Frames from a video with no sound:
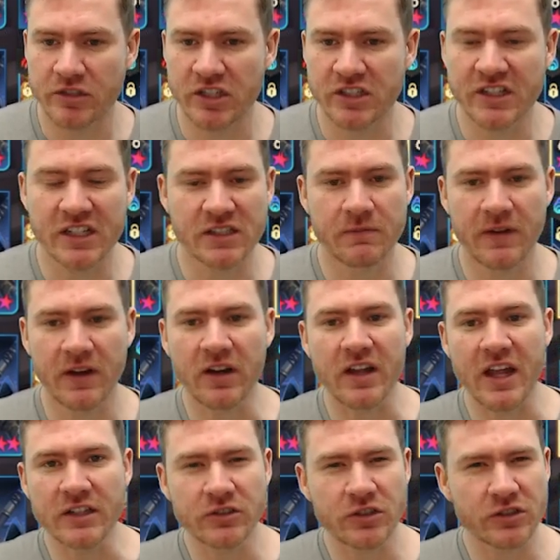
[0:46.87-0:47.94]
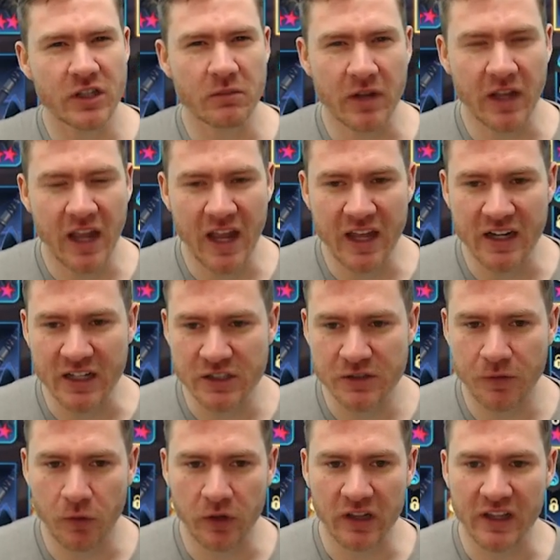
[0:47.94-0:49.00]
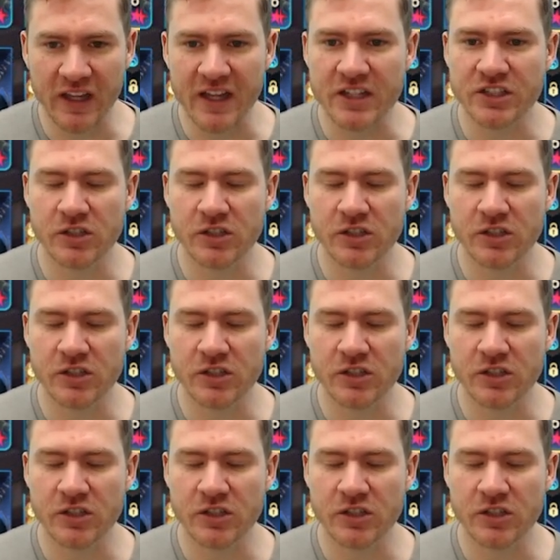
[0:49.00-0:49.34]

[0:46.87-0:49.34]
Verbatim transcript: She's got some very interesting mechanics for an elite.